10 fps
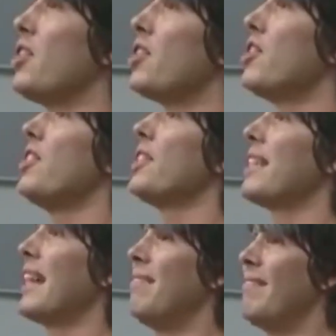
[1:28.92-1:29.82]
doesn't
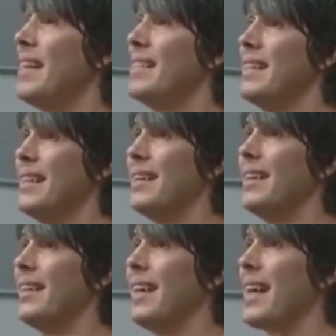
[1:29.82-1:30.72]
just get invented.
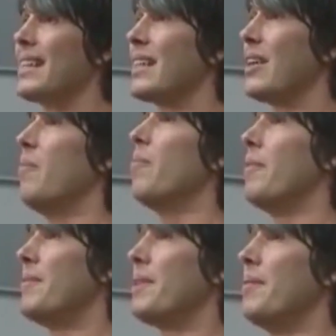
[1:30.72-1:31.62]
It has to come
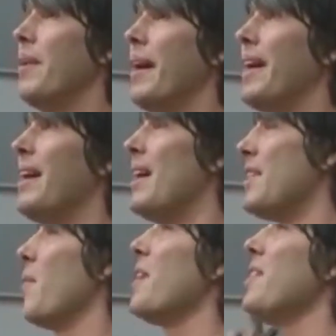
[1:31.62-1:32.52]
from somewhere.
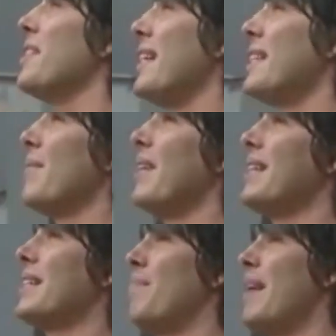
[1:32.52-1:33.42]
So when you see
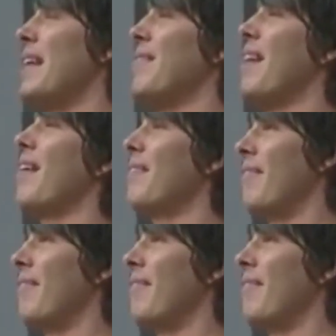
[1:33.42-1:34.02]
something spinning very